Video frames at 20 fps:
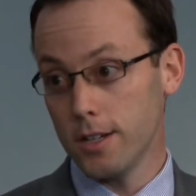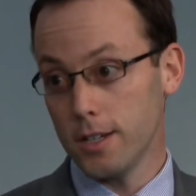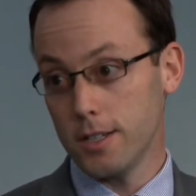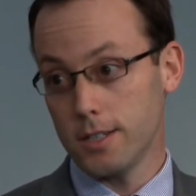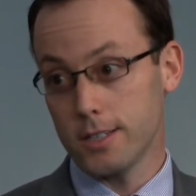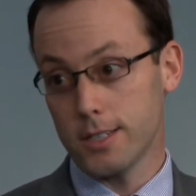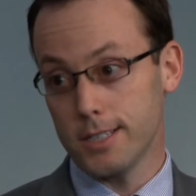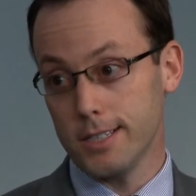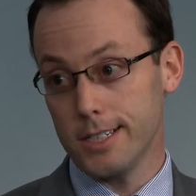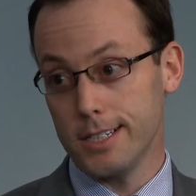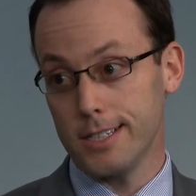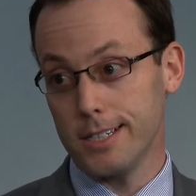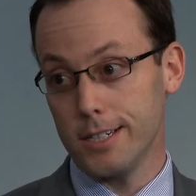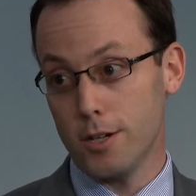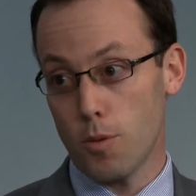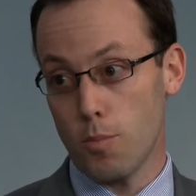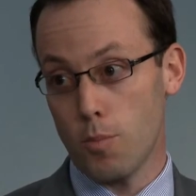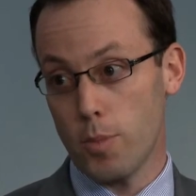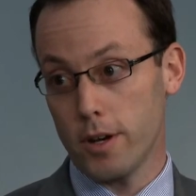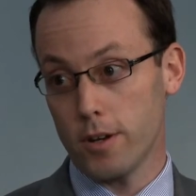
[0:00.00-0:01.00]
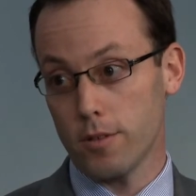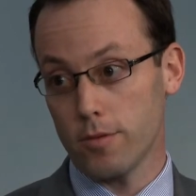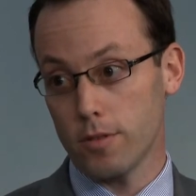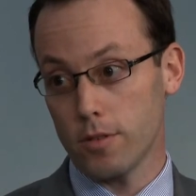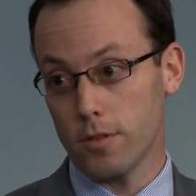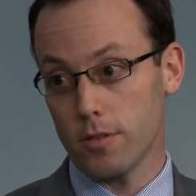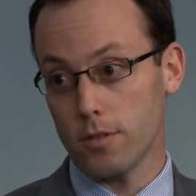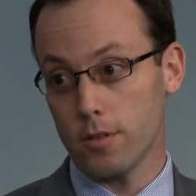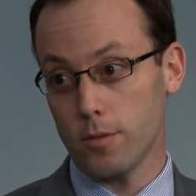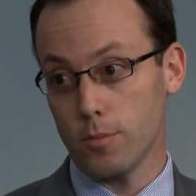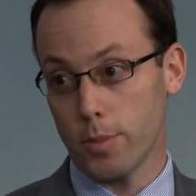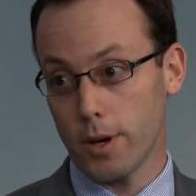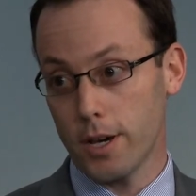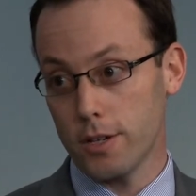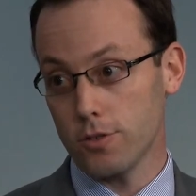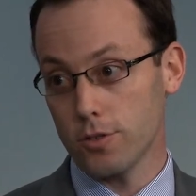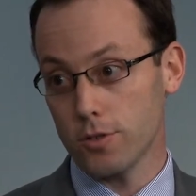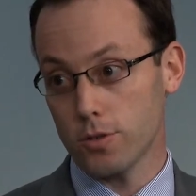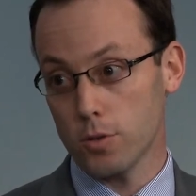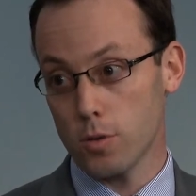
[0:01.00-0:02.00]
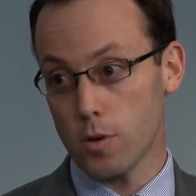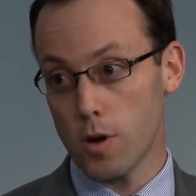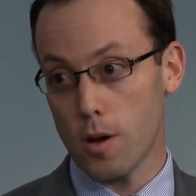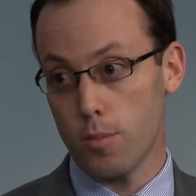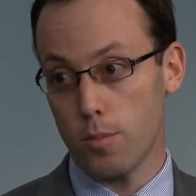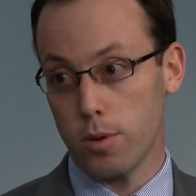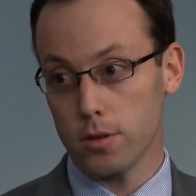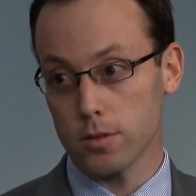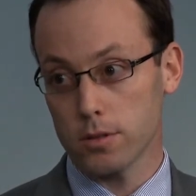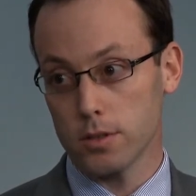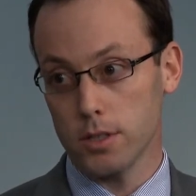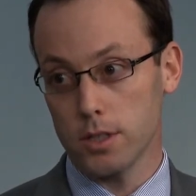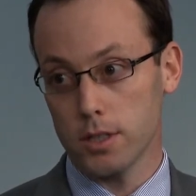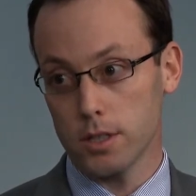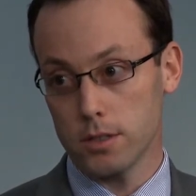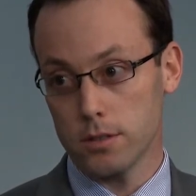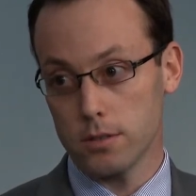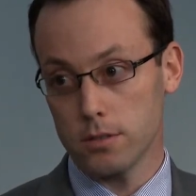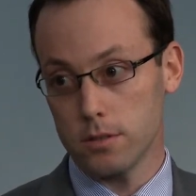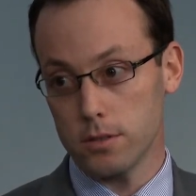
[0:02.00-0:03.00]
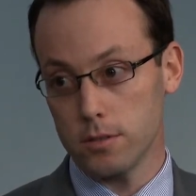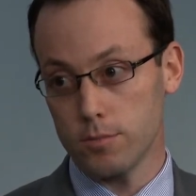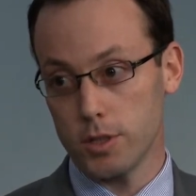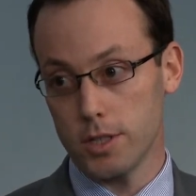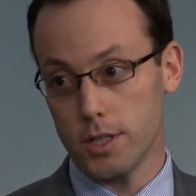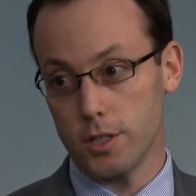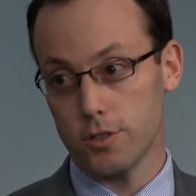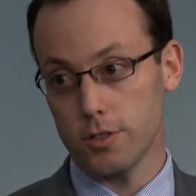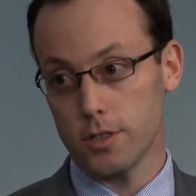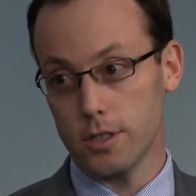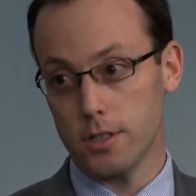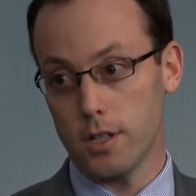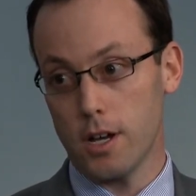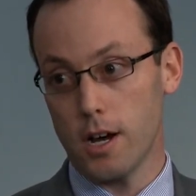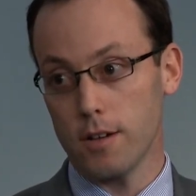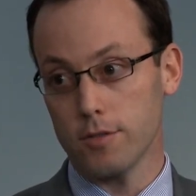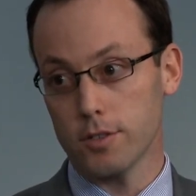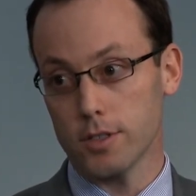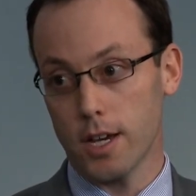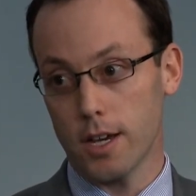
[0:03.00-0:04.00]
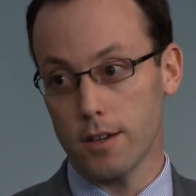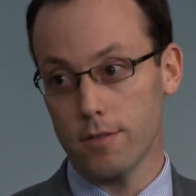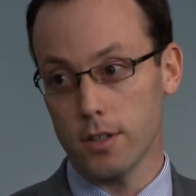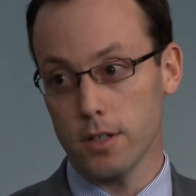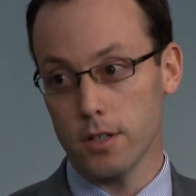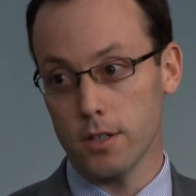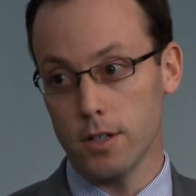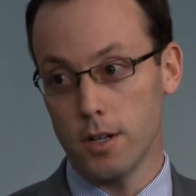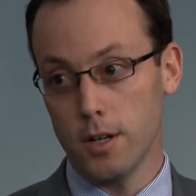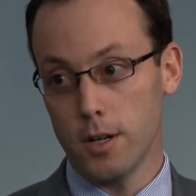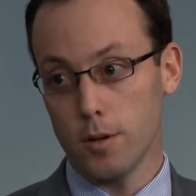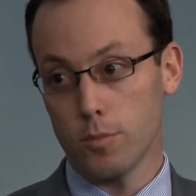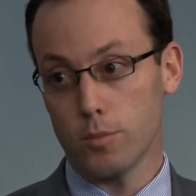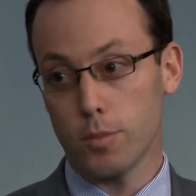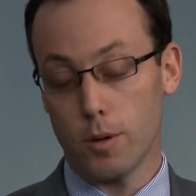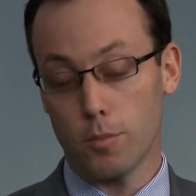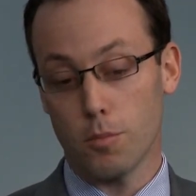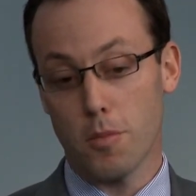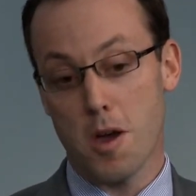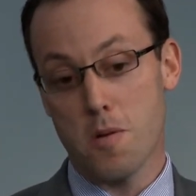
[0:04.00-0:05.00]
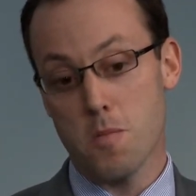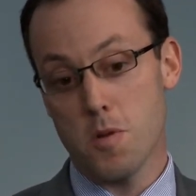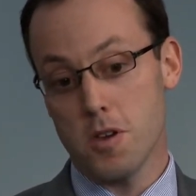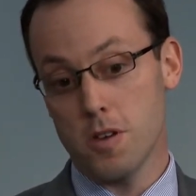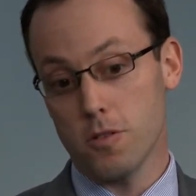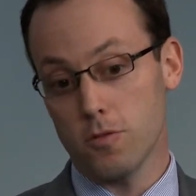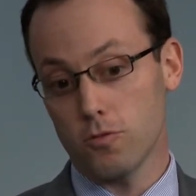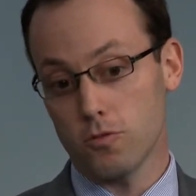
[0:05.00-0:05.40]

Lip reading: It's clearly got benefit in patients who are hypoxic and potentially life-saving, but maybe it